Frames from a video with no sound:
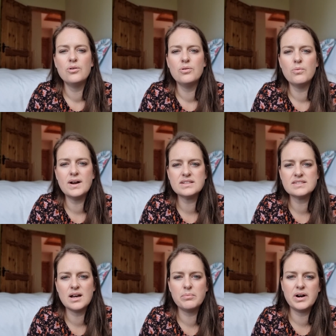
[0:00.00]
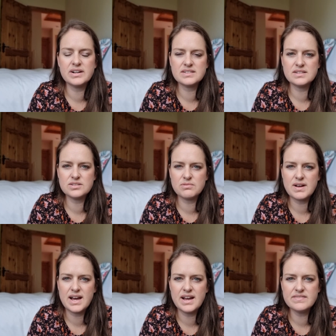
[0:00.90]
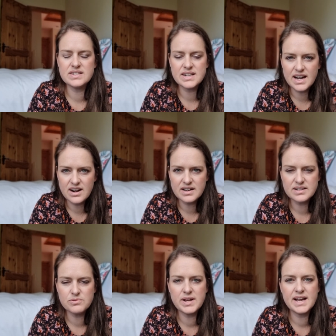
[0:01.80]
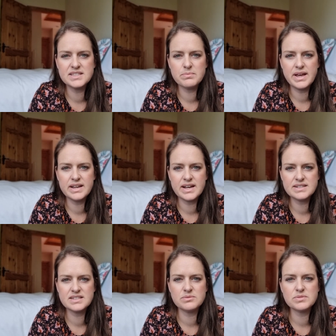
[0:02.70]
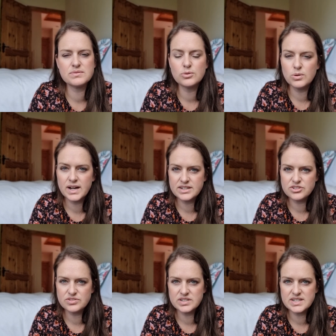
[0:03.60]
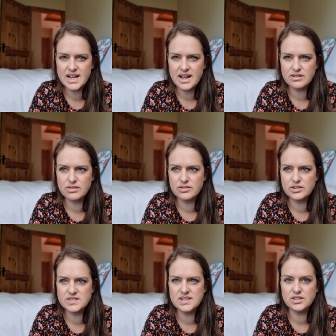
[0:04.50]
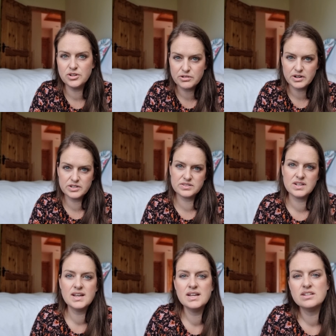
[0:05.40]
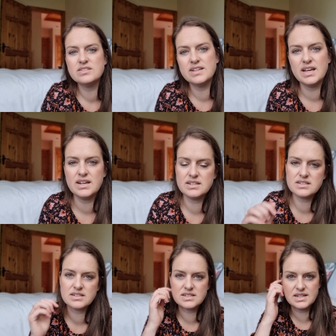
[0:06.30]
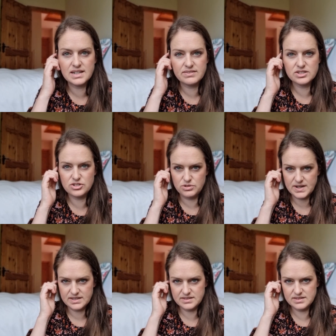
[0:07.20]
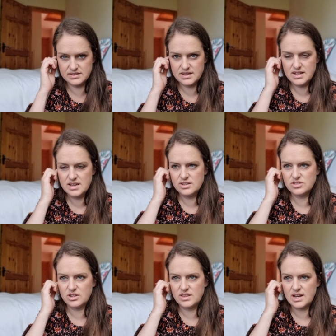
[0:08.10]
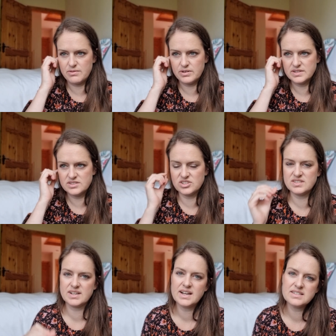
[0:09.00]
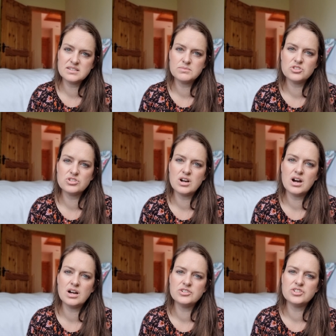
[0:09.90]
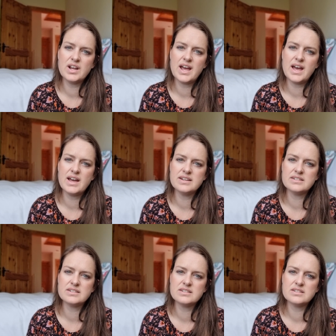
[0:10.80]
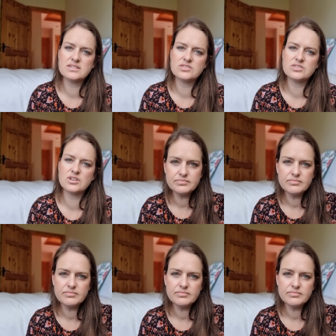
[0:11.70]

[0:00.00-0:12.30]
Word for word: Once our boxes arrived in Ireland, we had to pay customs 413 euros to get it delivered to us. So that was just the customs charge and so